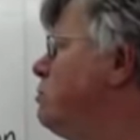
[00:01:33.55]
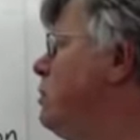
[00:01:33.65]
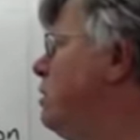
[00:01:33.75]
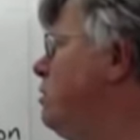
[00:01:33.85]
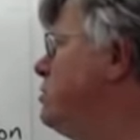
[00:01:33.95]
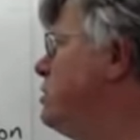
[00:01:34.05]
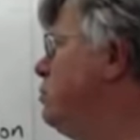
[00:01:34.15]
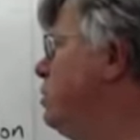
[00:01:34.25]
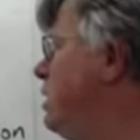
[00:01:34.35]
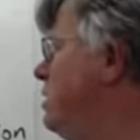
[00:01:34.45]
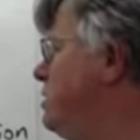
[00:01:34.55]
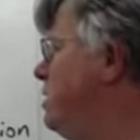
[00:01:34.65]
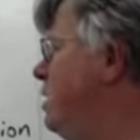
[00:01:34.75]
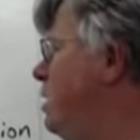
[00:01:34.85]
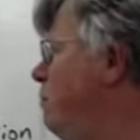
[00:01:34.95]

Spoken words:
marshmallows symbolize